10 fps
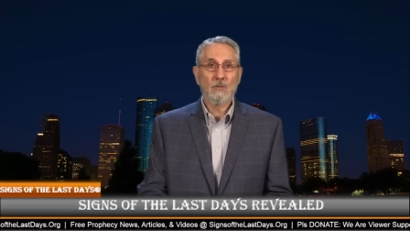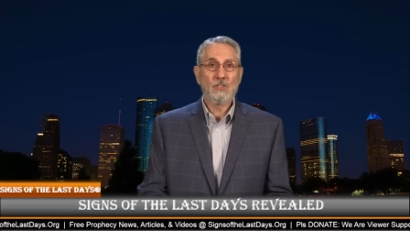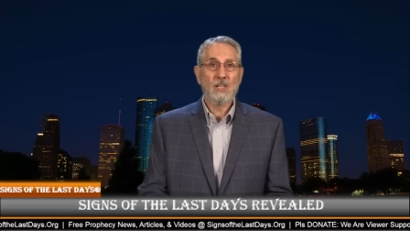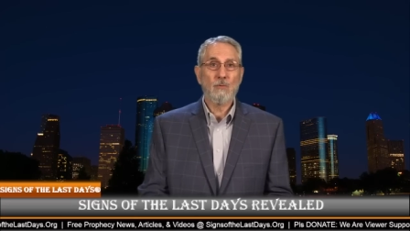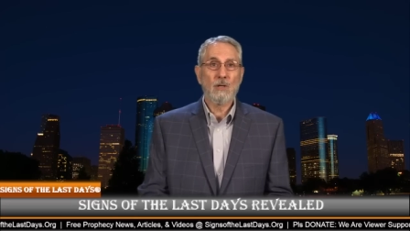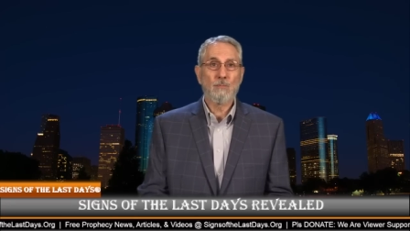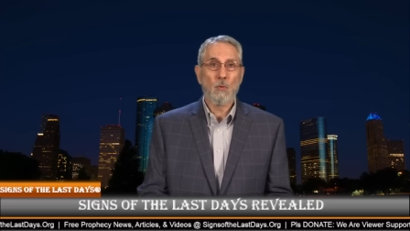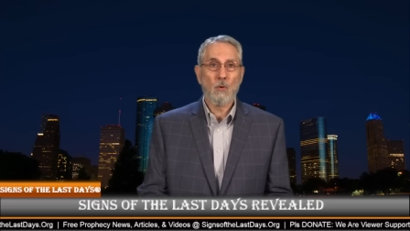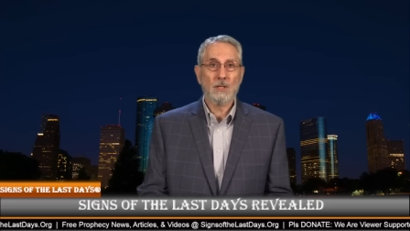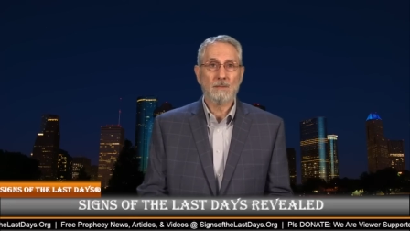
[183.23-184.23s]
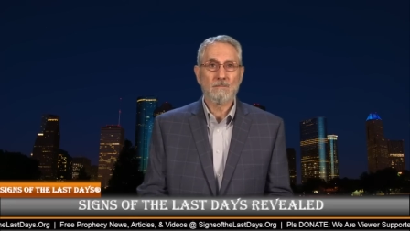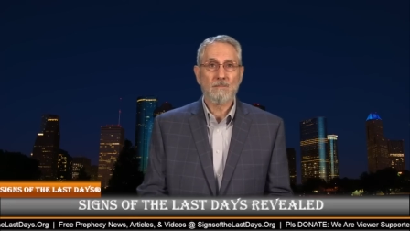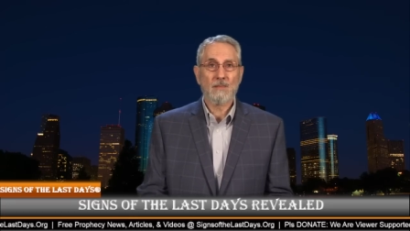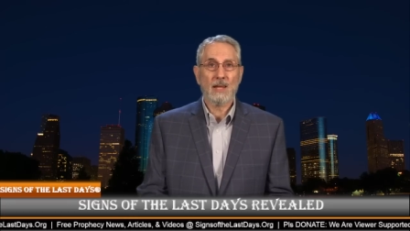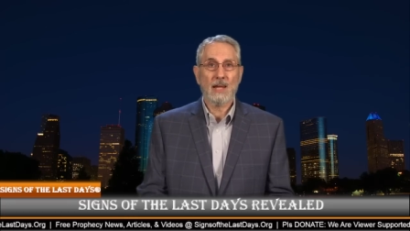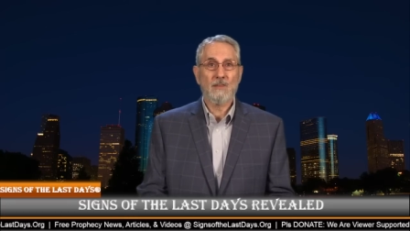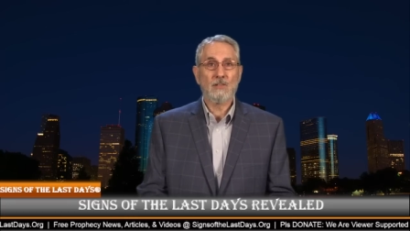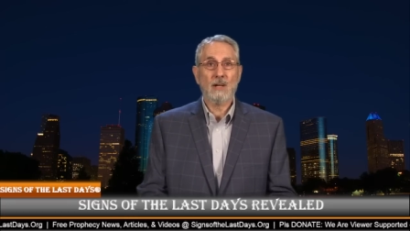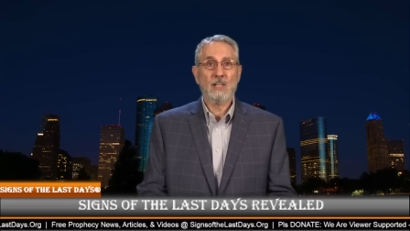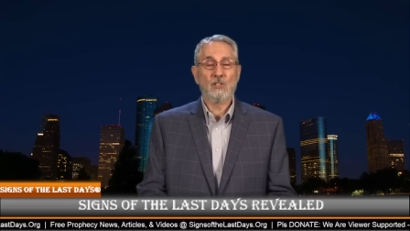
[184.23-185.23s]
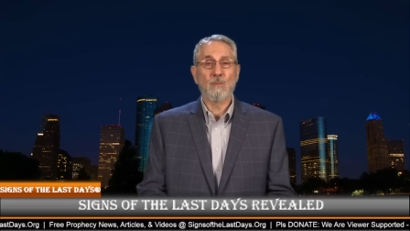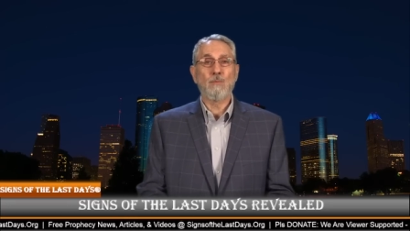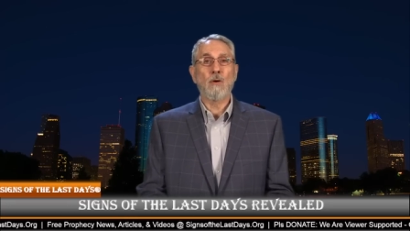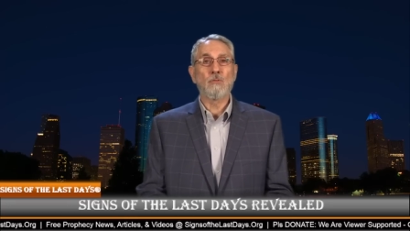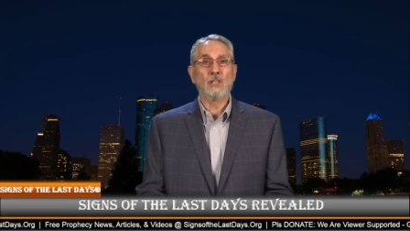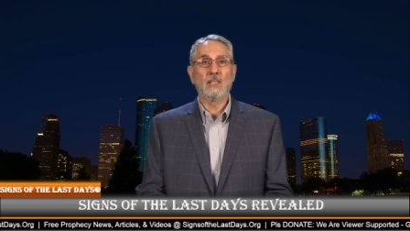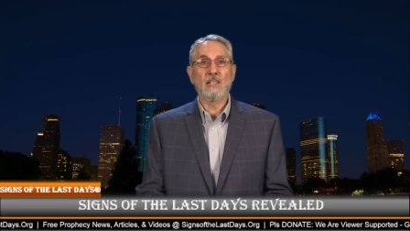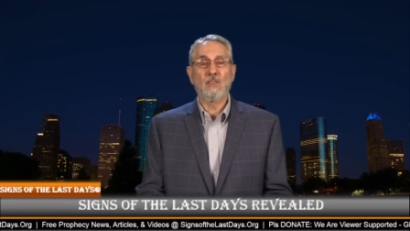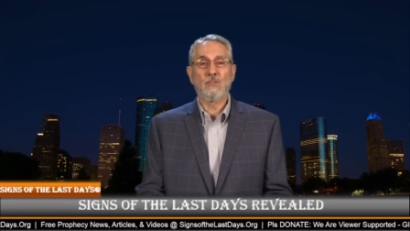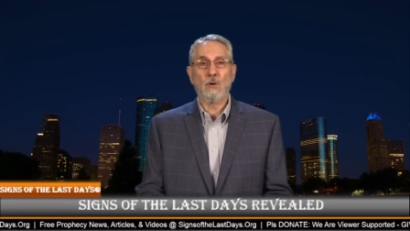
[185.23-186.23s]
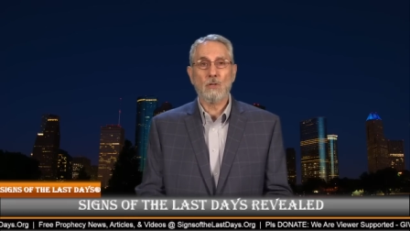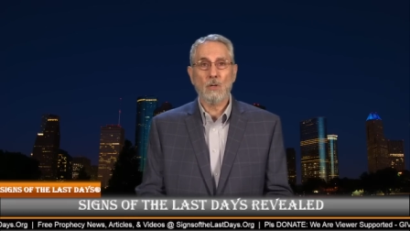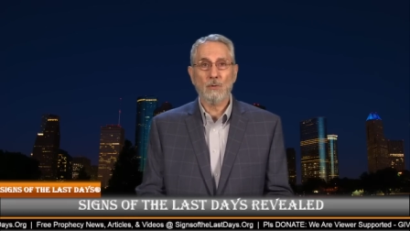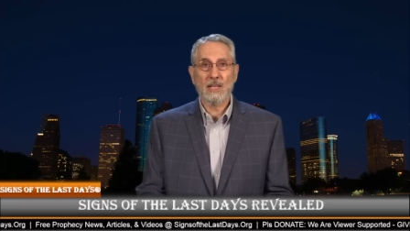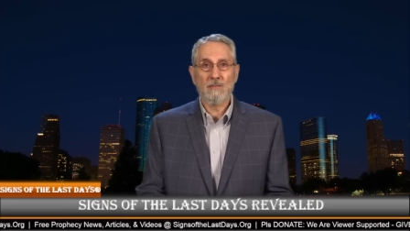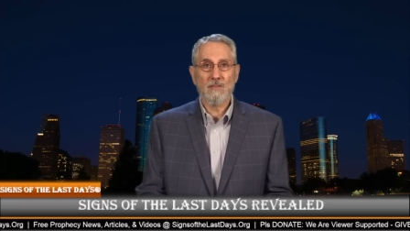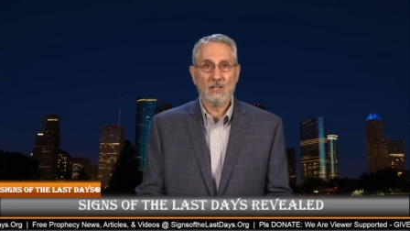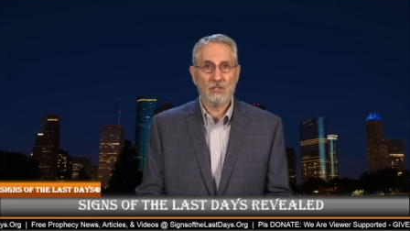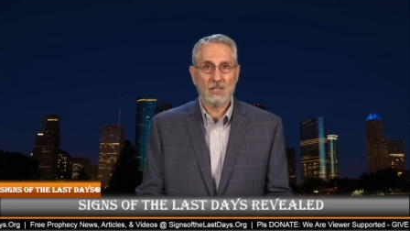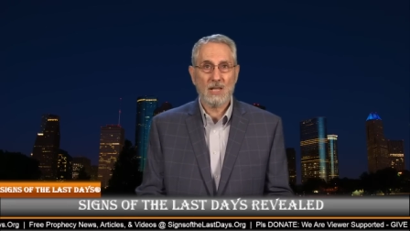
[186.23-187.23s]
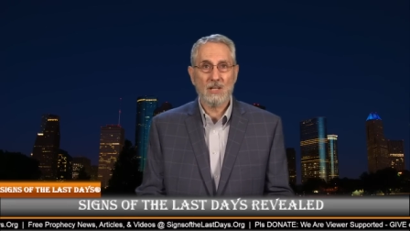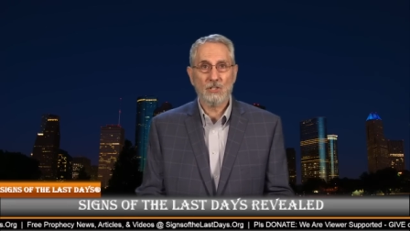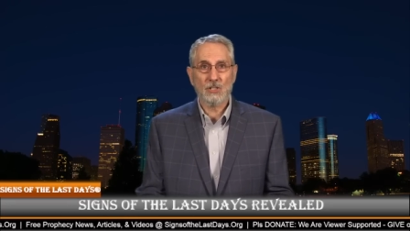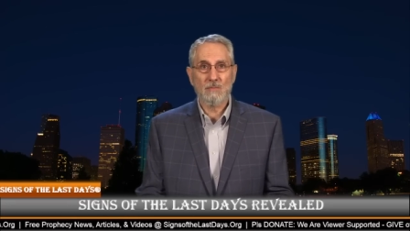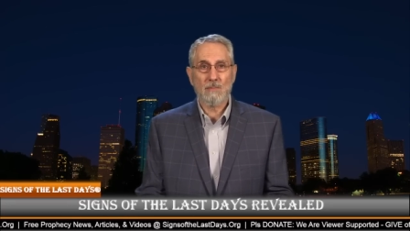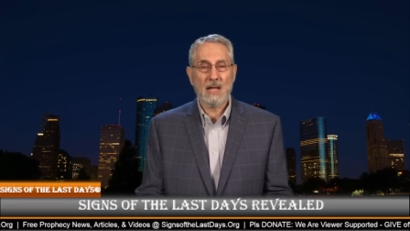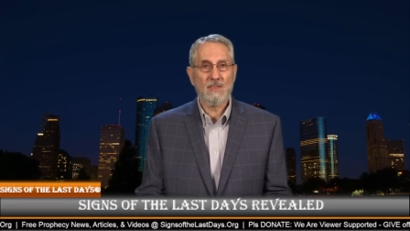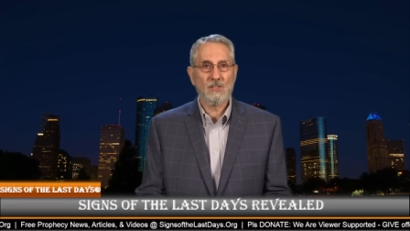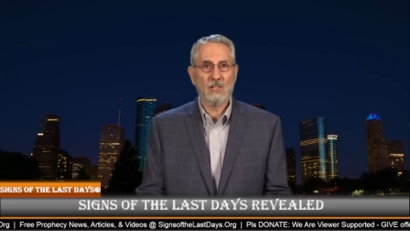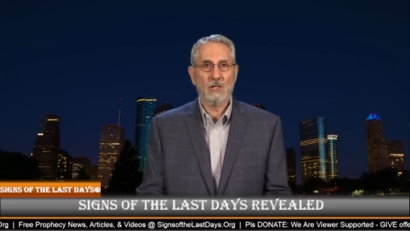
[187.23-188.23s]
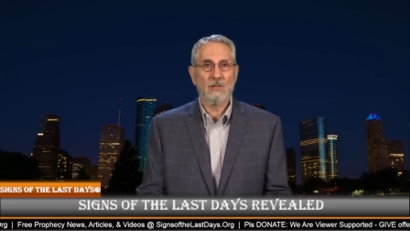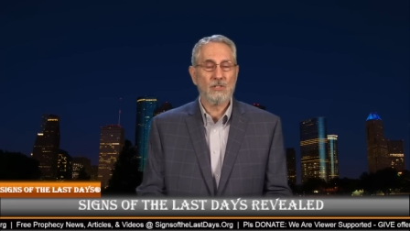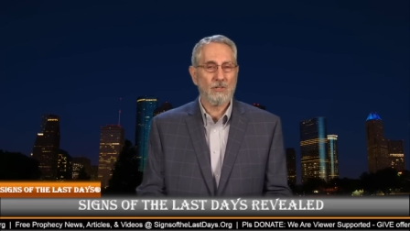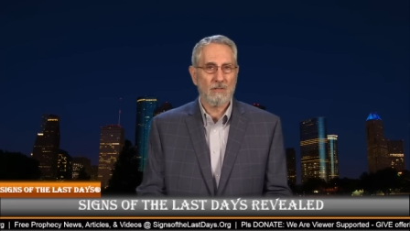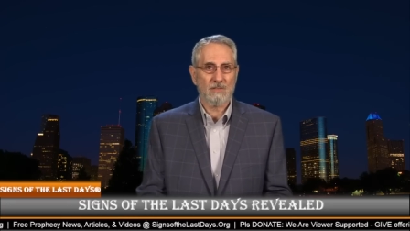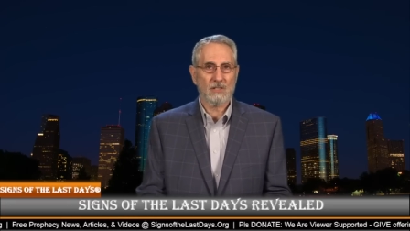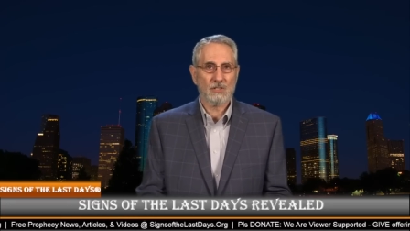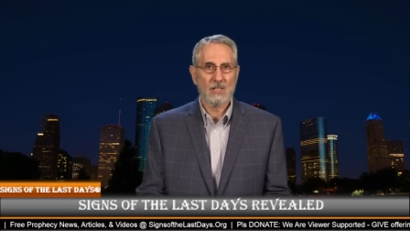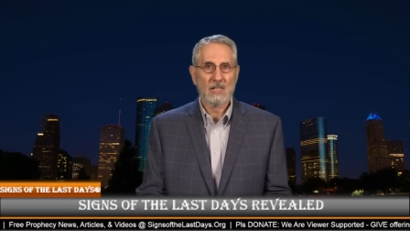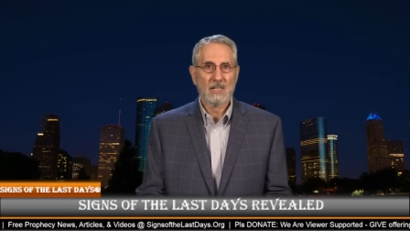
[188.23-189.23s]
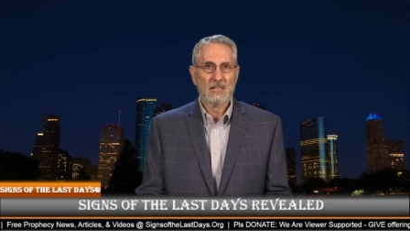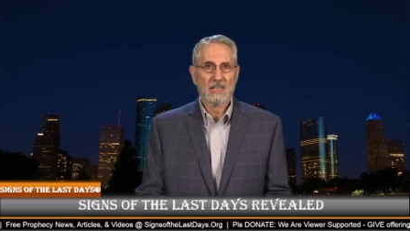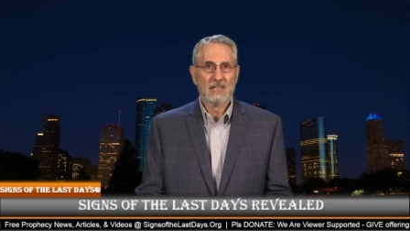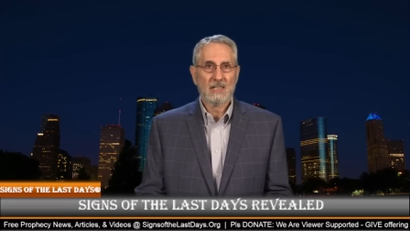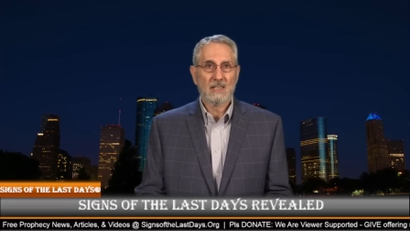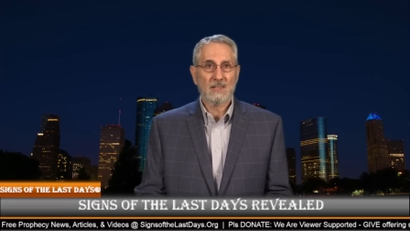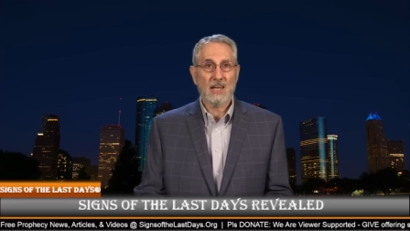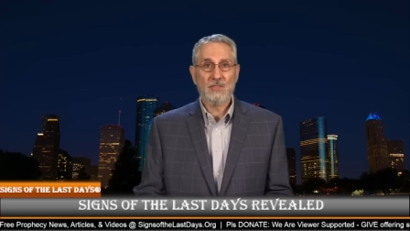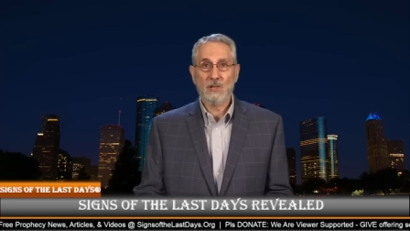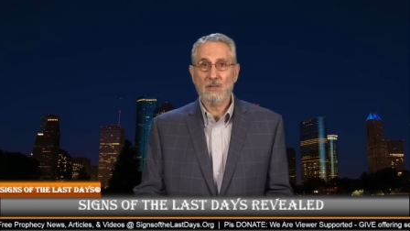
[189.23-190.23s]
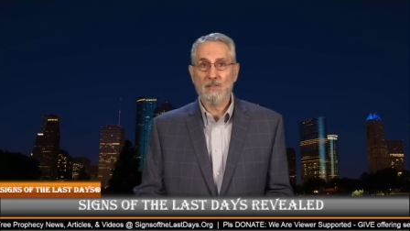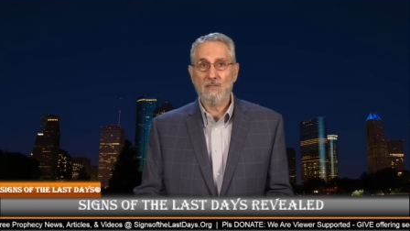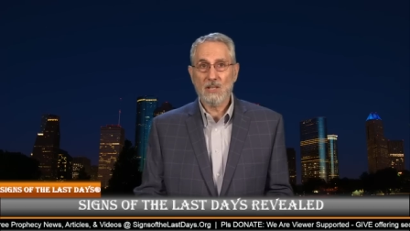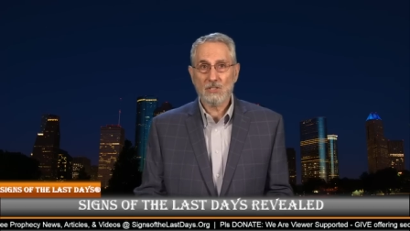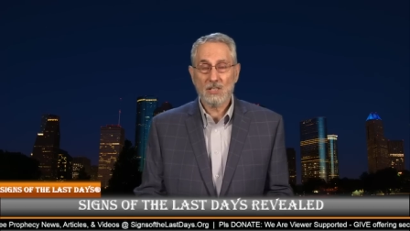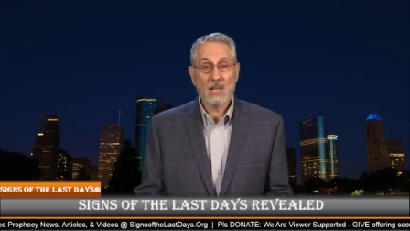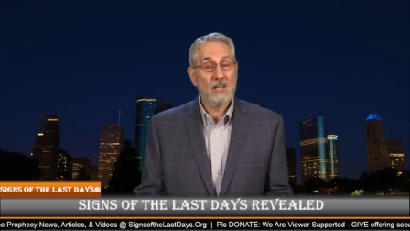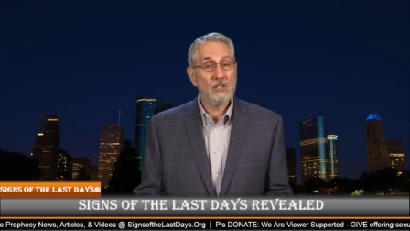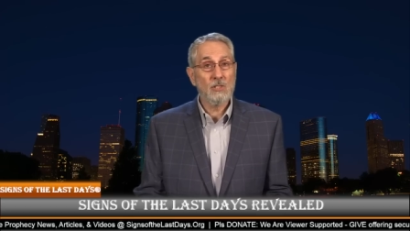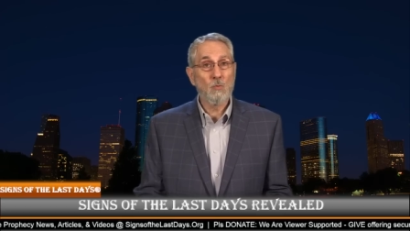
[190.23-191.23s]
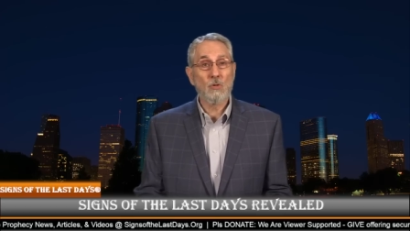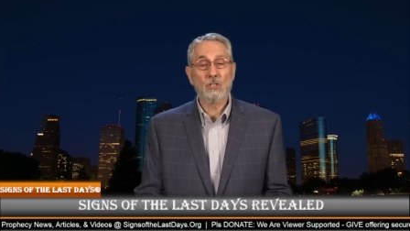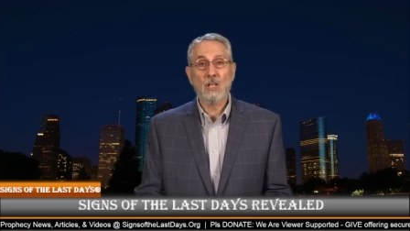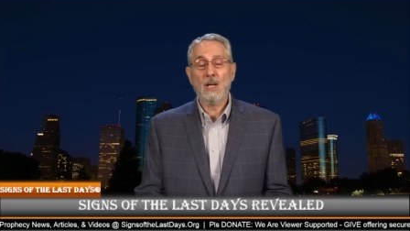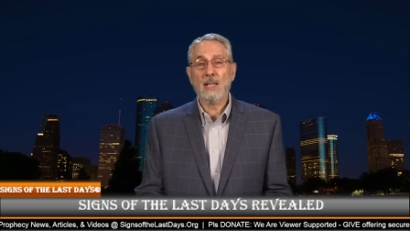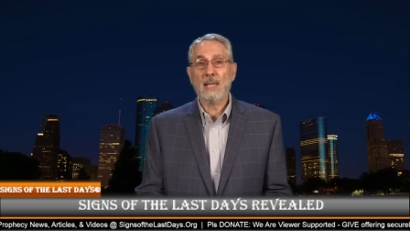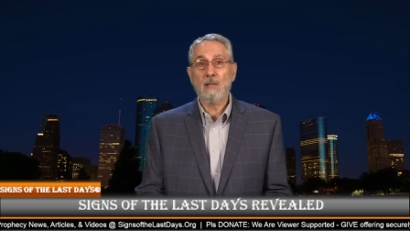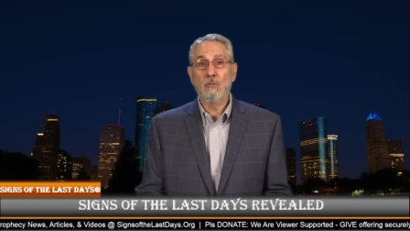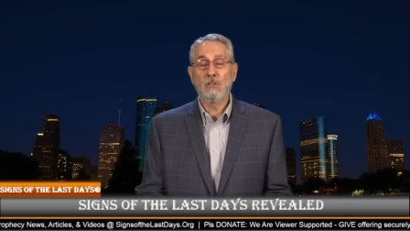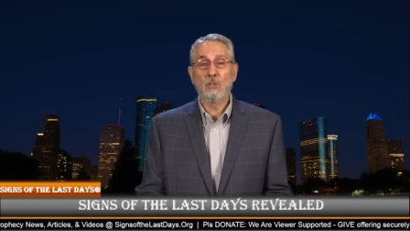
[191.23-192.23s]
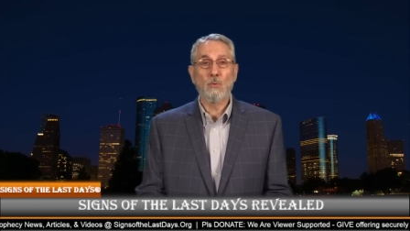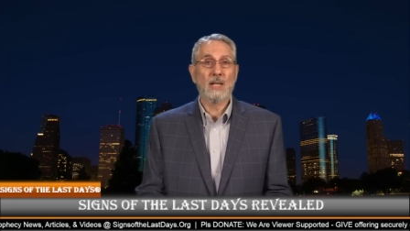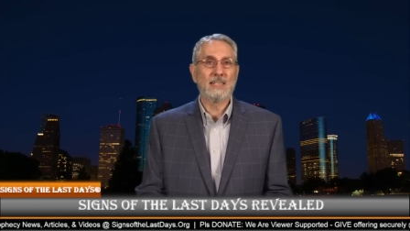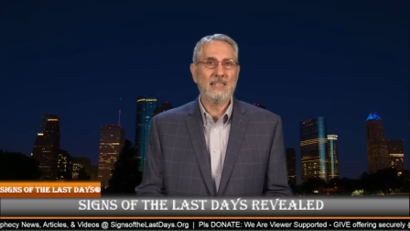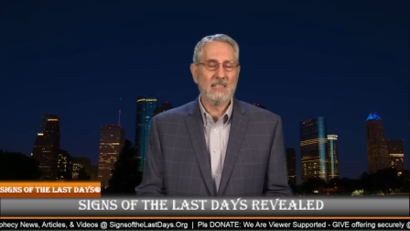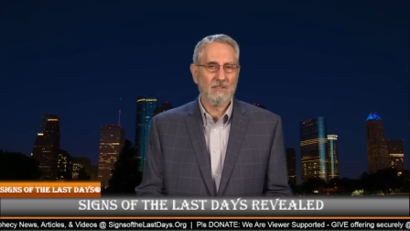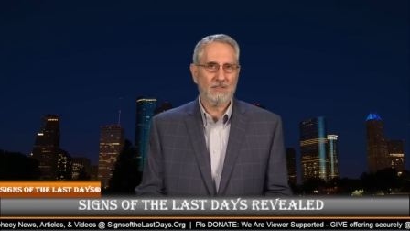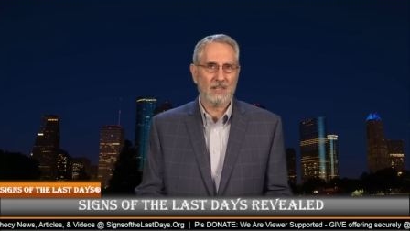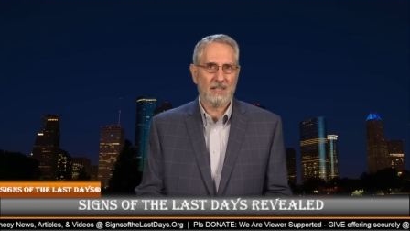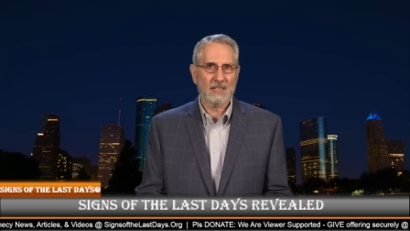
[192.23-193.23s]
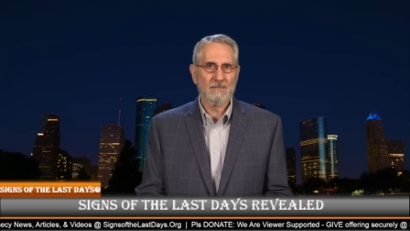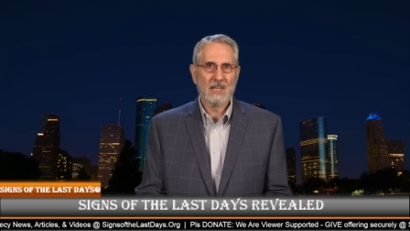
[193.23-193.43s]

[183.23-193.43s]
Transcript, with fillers: was then reported after a supposedly thorough investigation by the Secret Service that their investigation was not able to identify